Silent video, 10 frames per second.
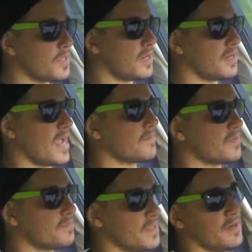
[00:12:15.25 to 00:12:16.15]
They didn't have
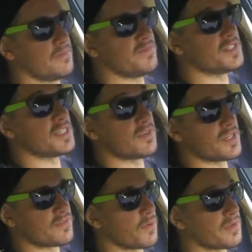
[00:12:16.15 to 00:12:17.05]
the
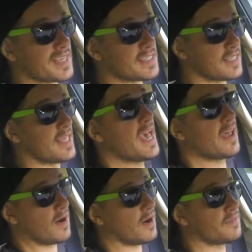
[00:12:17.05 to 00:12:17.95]
facilities for it. They sent the
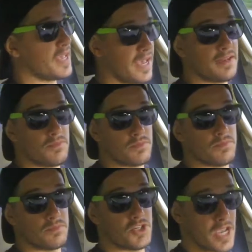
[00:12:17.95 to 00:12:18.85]
head off, and the head
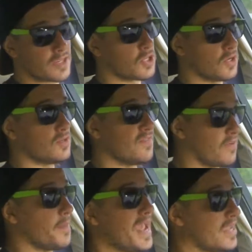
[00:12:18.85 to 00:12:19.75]
checked good
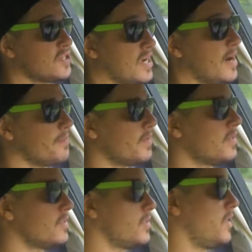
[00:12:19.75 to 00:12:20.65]
from a head shop.
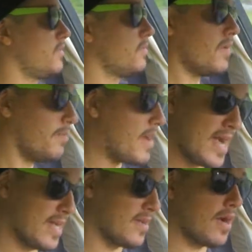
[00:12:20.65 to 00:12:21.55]
So
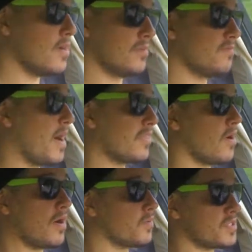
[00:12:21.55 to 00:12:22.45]
my
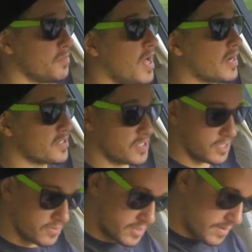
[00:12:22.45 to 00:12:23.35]
thought was the block is toast.